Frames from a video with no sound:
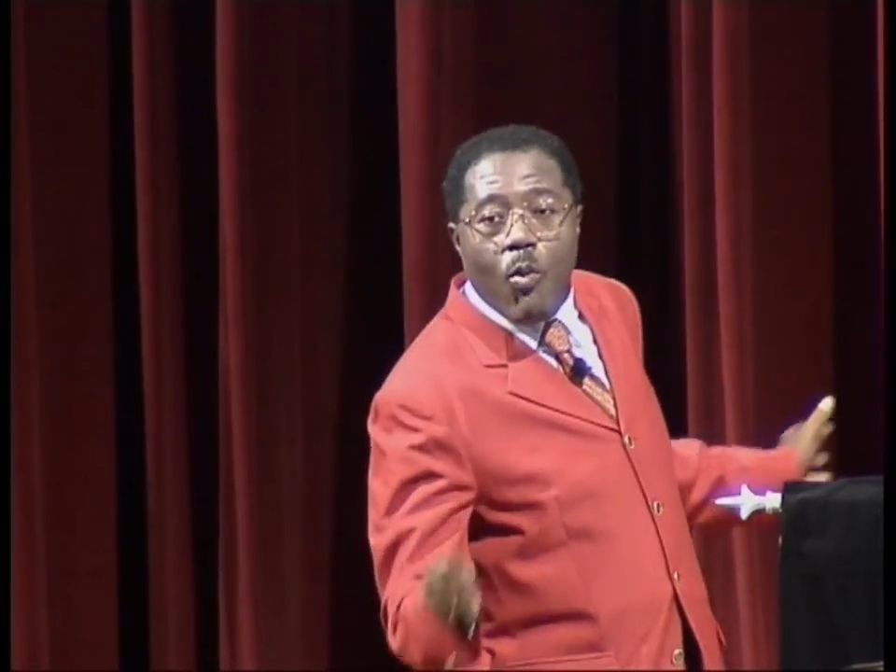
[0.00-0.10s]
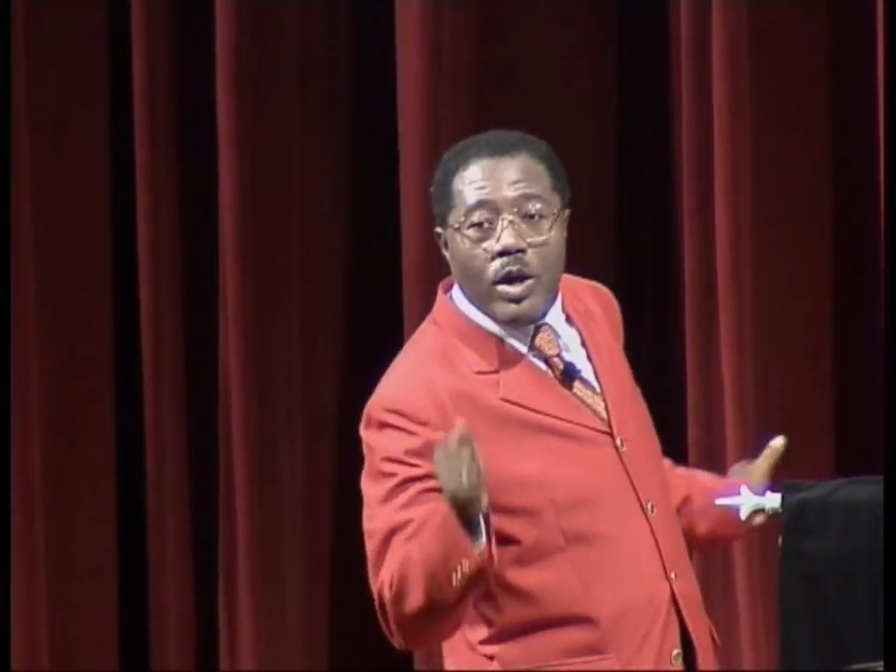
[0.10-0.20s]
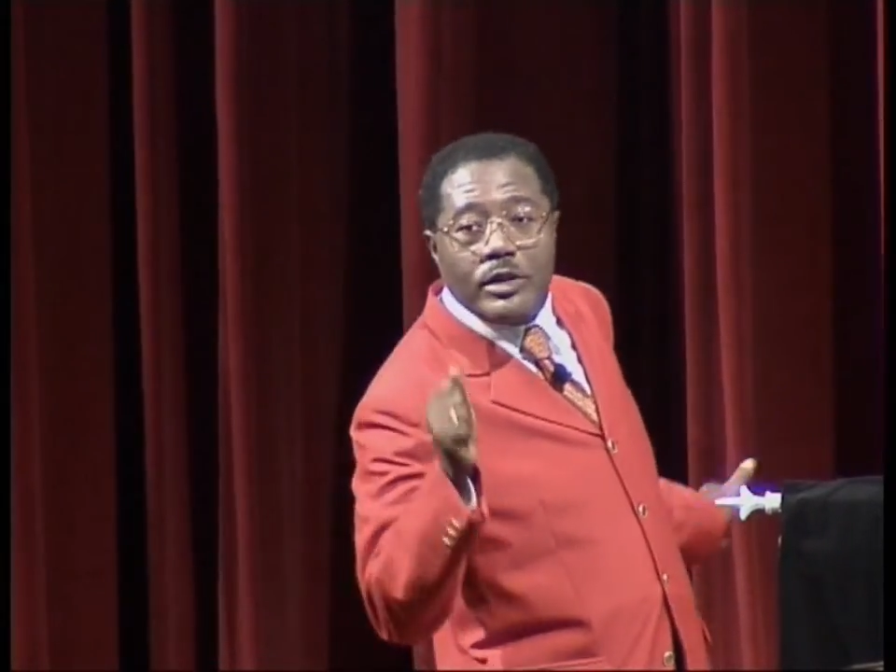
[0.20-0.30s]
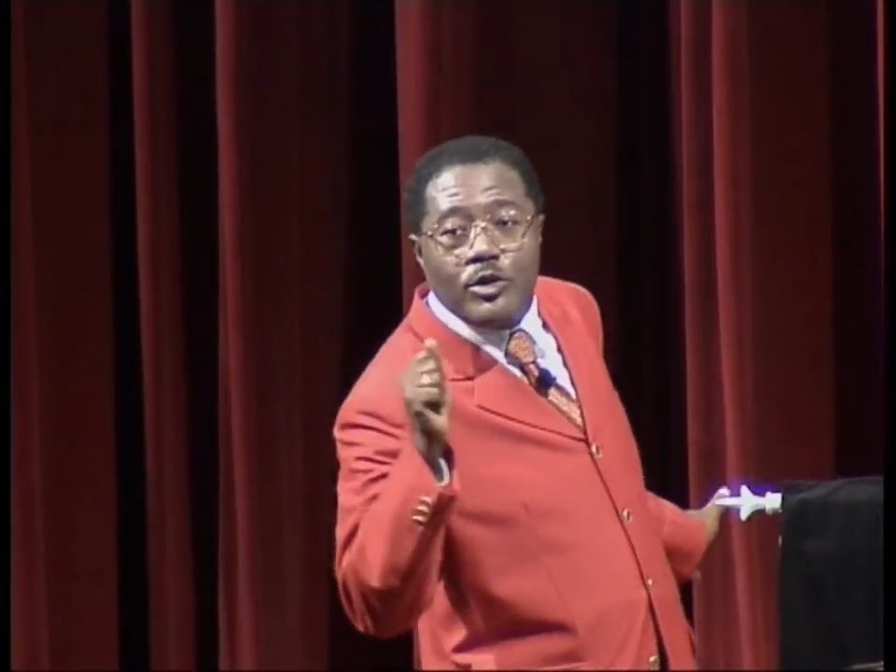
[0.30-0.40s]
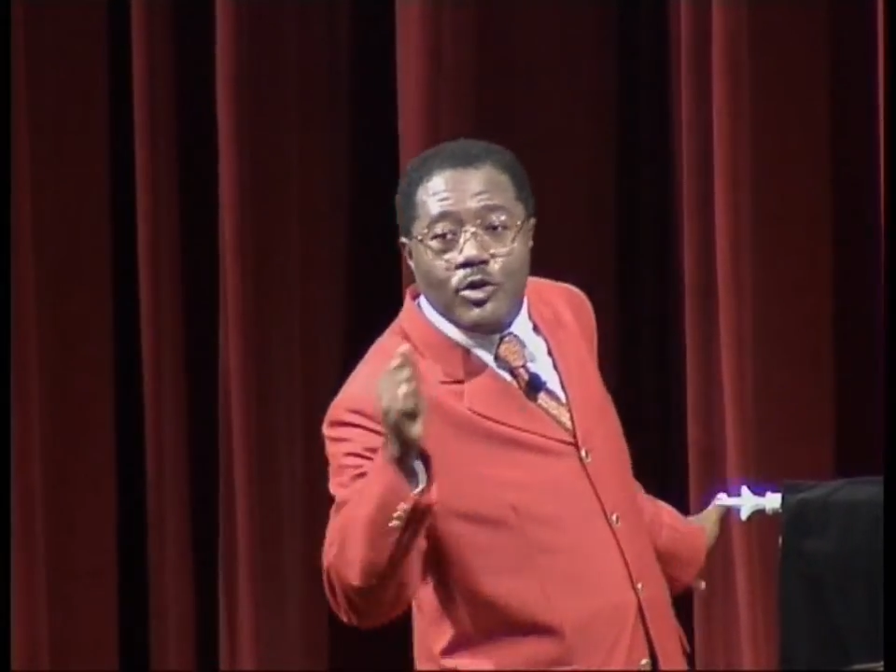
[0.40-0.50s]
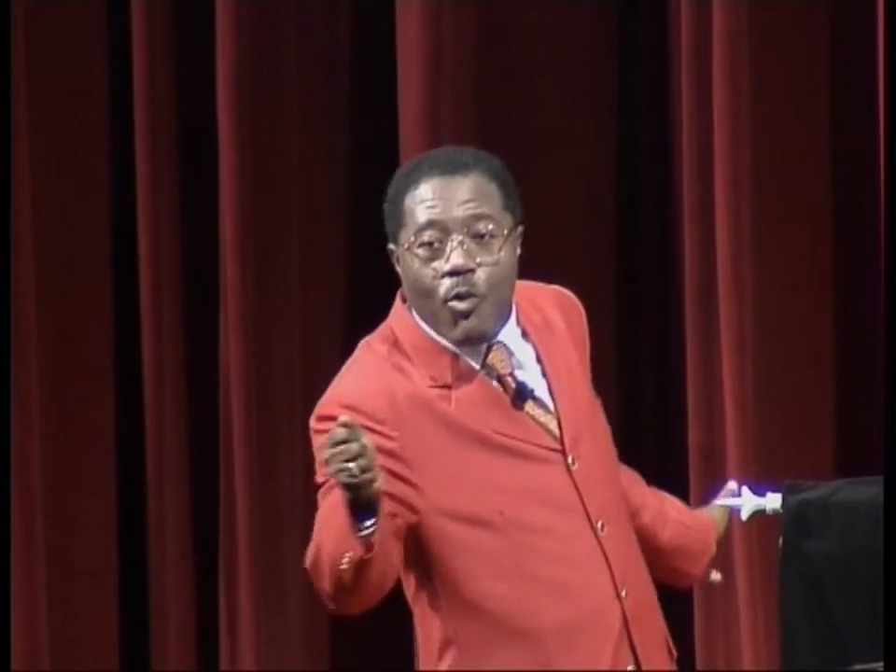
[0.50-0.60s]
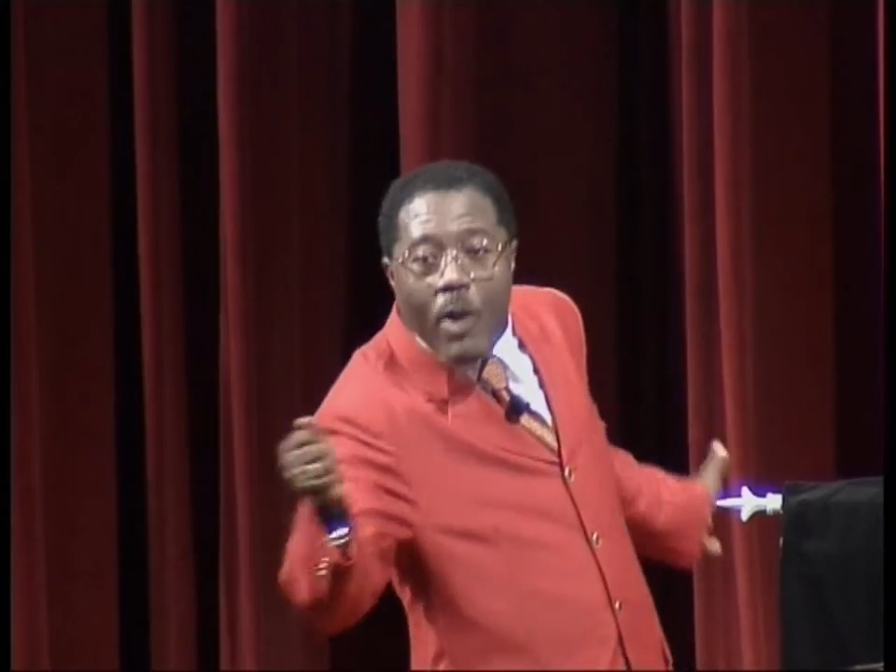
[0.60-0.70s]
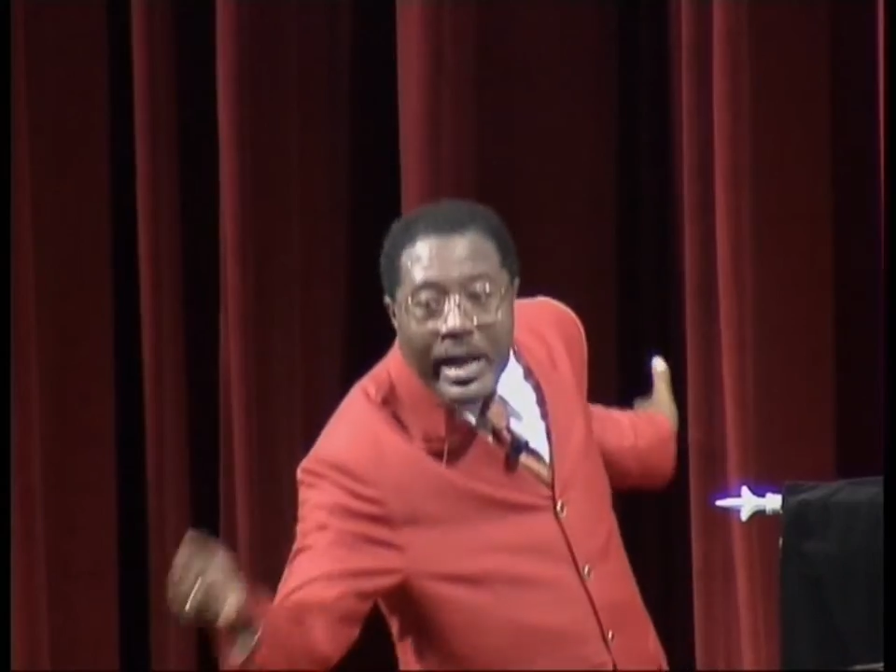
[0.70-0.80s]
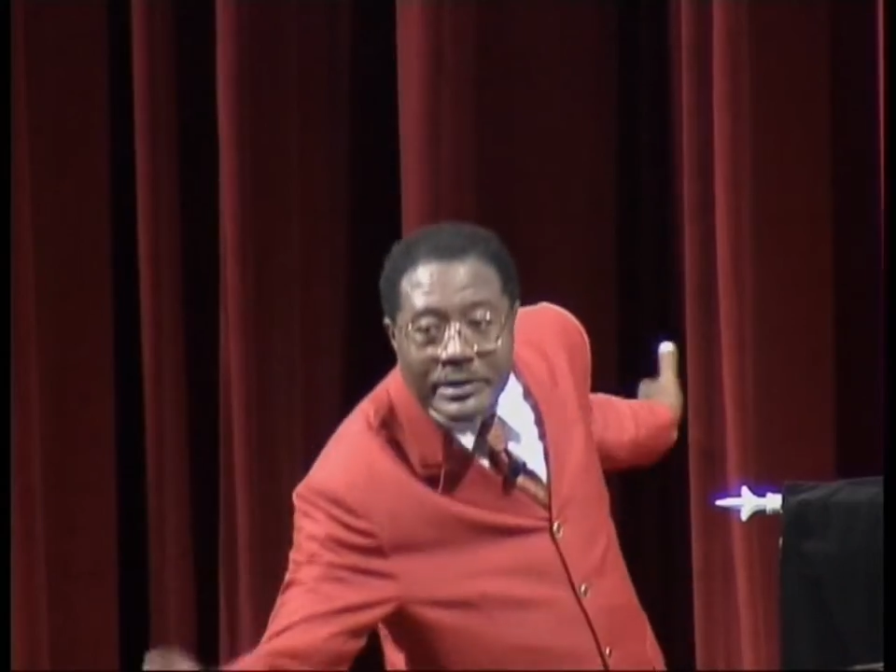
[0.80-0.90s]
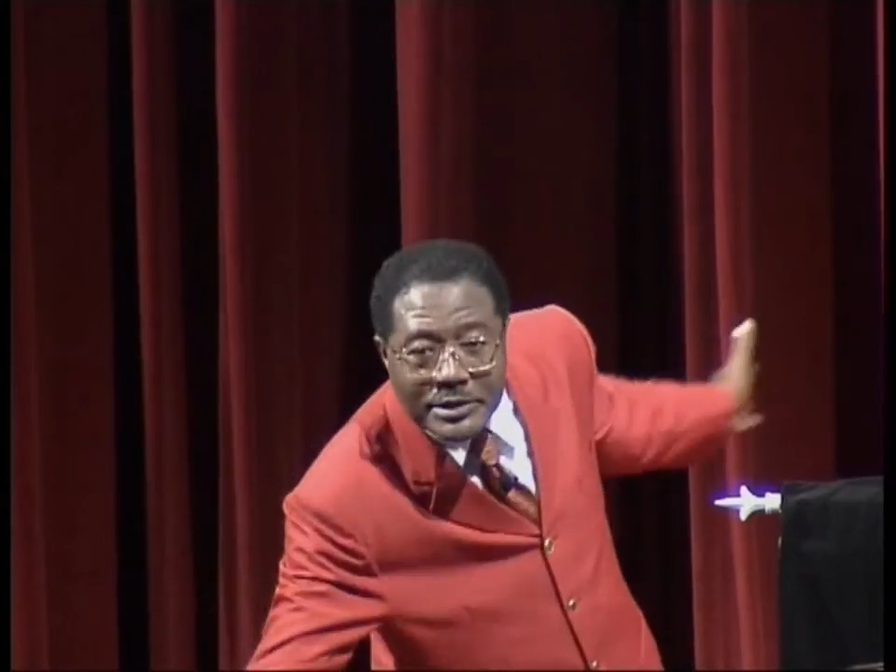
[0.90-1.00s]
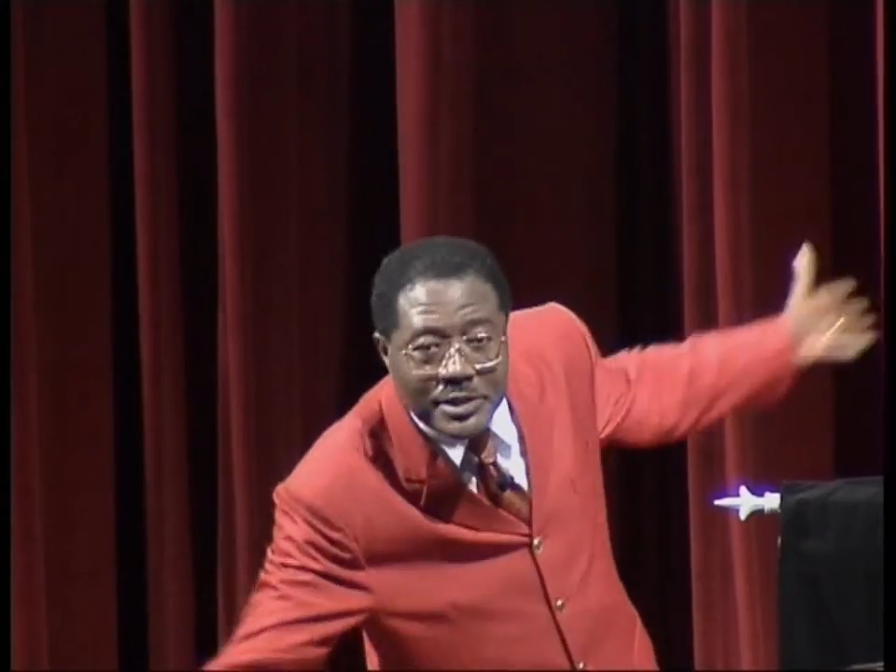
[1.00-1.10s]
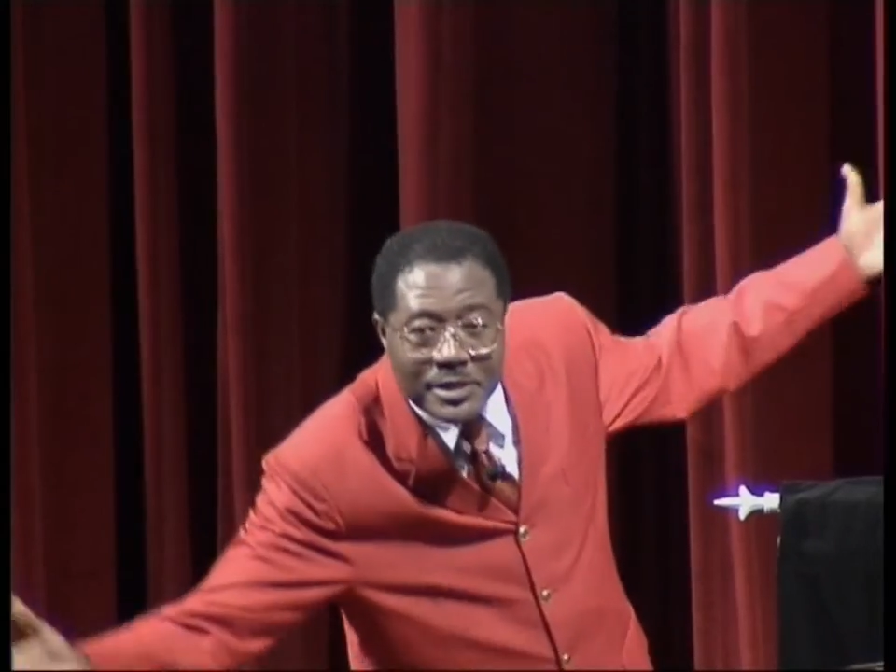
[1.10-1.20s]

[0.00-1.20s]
What do you want?